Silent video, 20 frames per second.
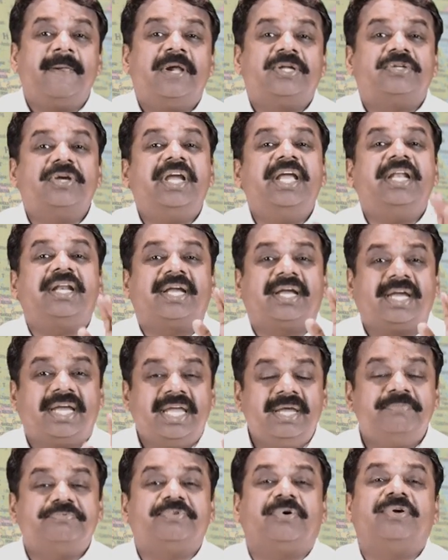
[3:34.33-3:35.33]
So it
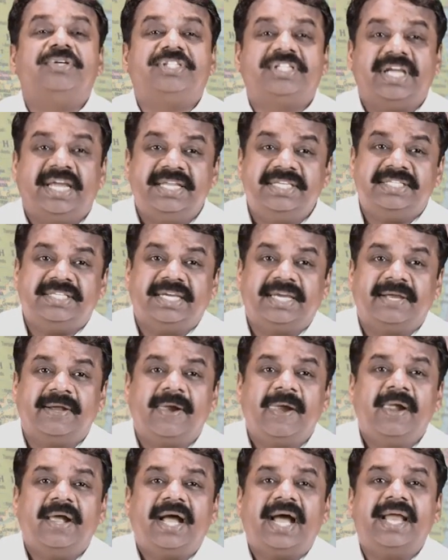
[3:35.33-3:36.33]
keeps on changing,
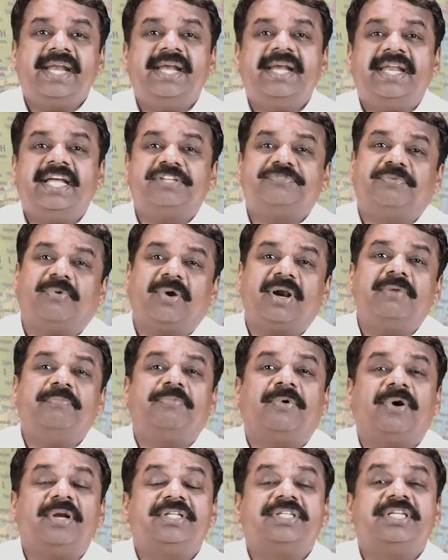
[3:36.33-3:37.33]
and India's foreign
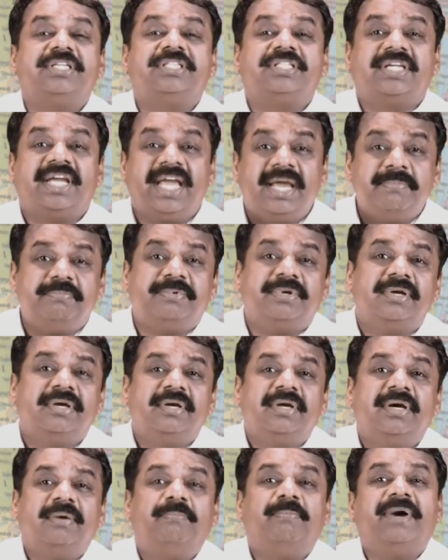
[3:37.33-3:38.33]
policy is shaped
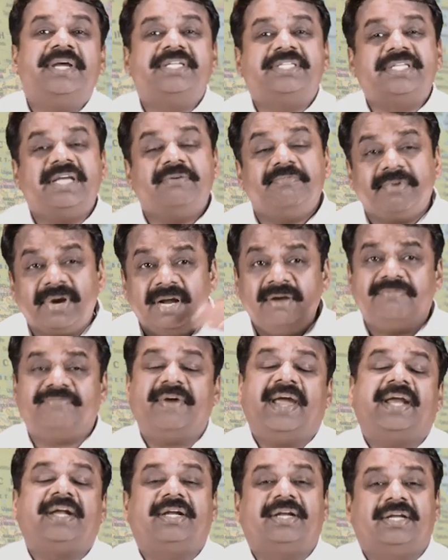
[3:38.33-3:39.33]
by several
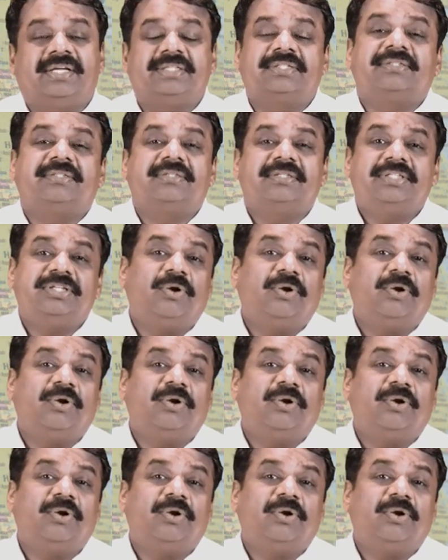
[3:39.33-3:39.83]
factors,